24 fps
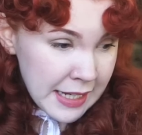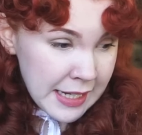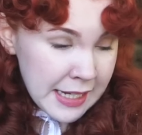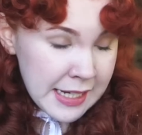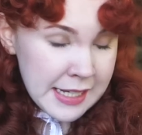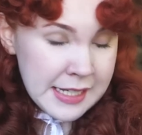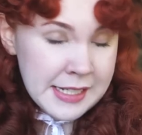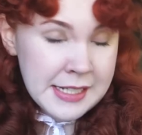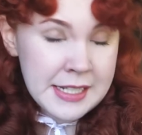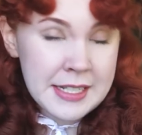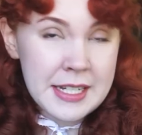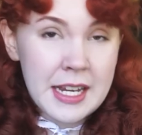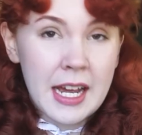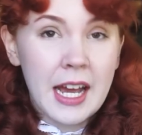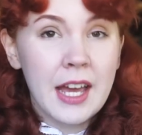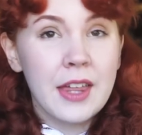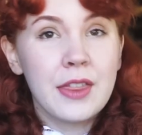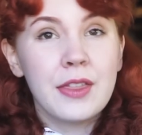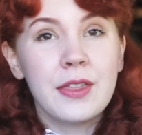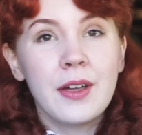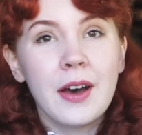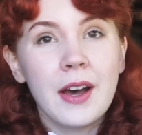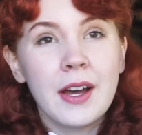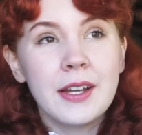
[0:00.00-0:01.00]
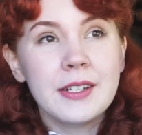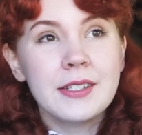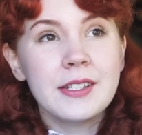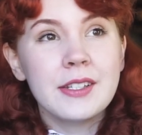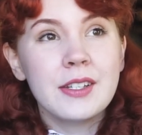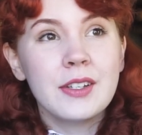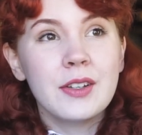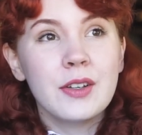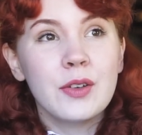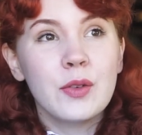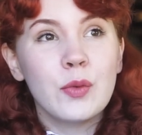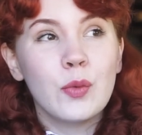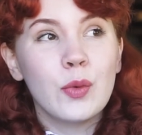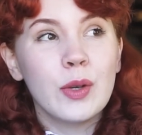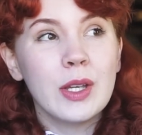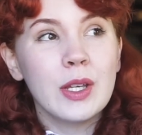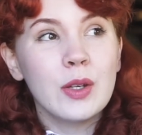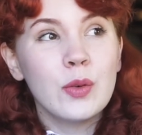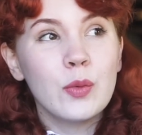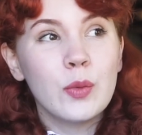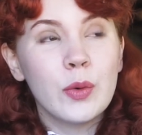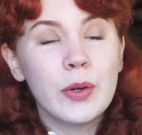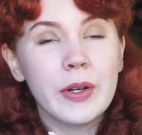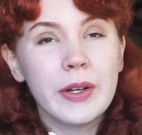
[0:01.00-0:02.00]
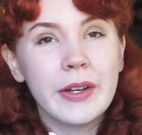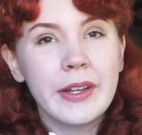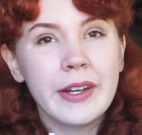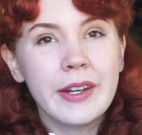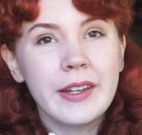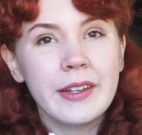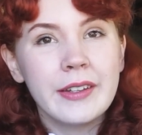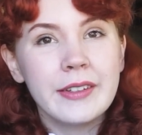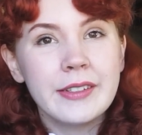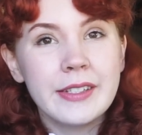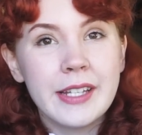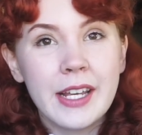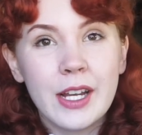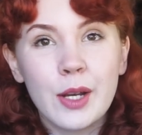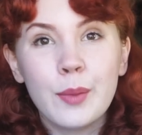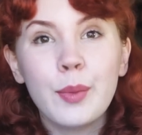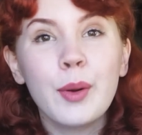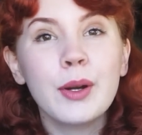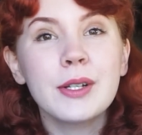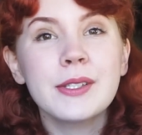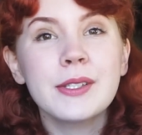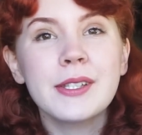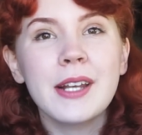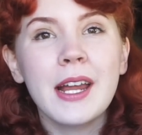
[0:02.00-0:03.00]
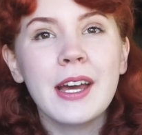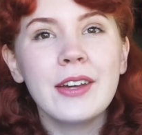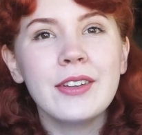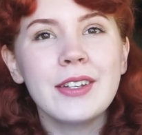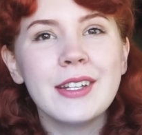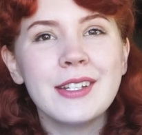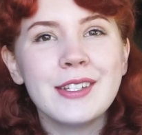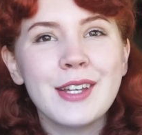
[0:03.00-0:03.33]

and I thought we would take a personality